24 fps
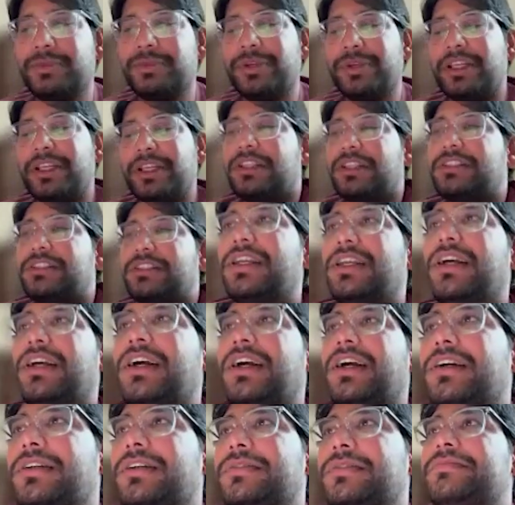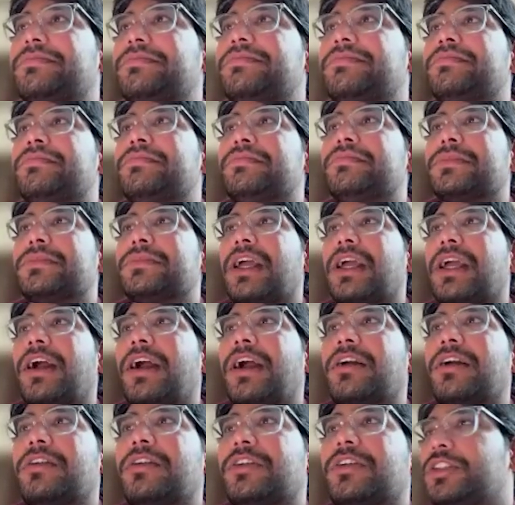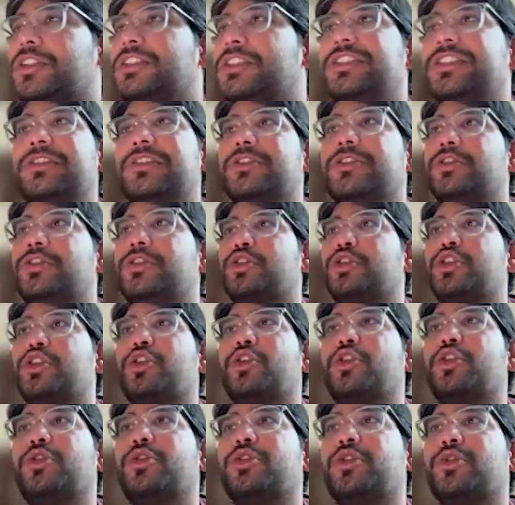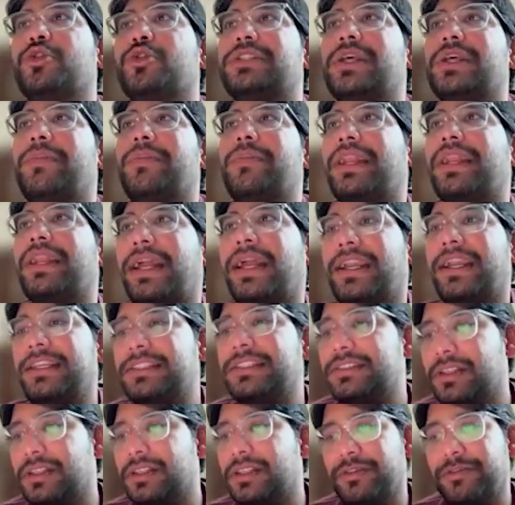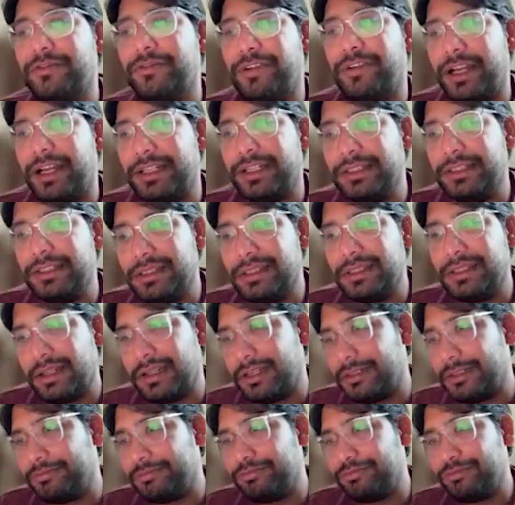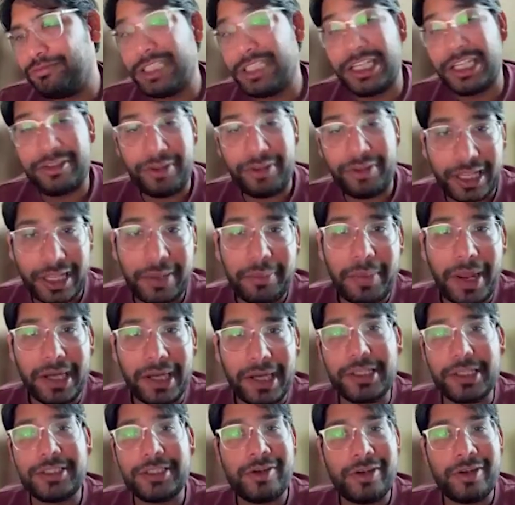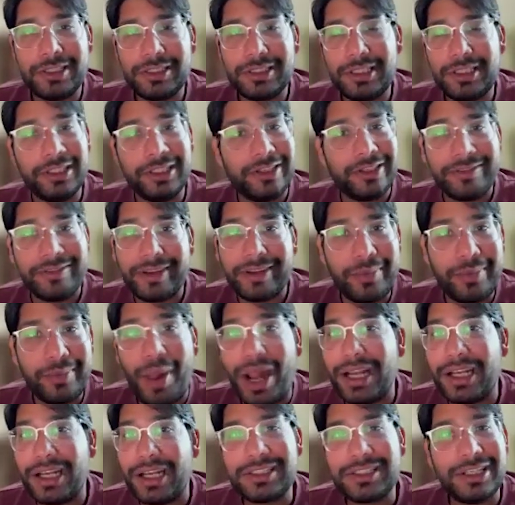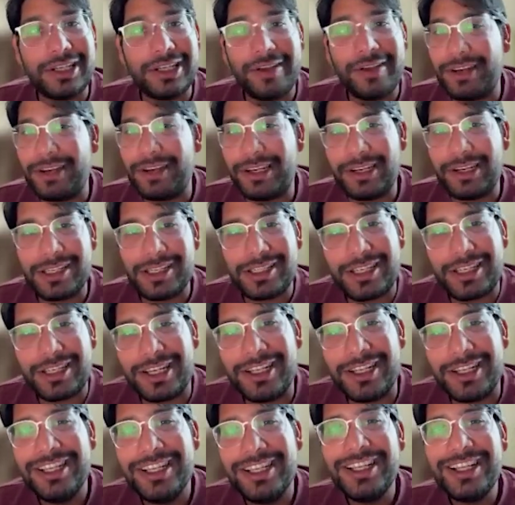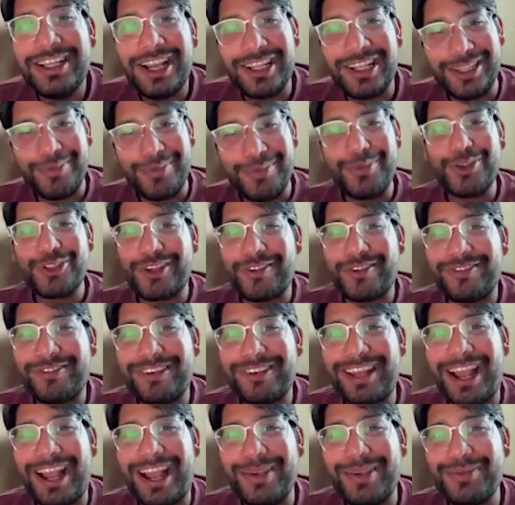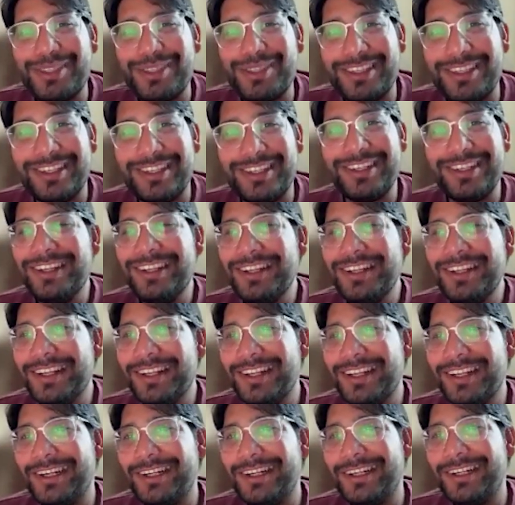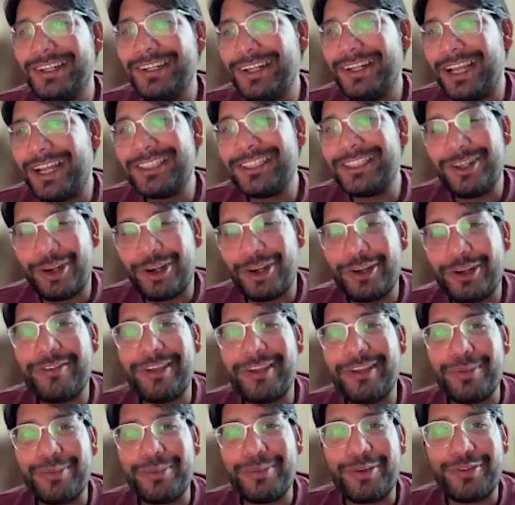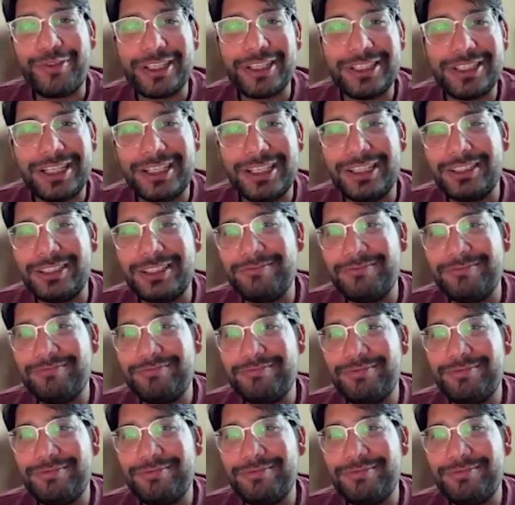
That's brilliant. Uh, to summarize, one, networking matters. Honestly, networking matters in every industry. I think most of times, I see a lot of young professional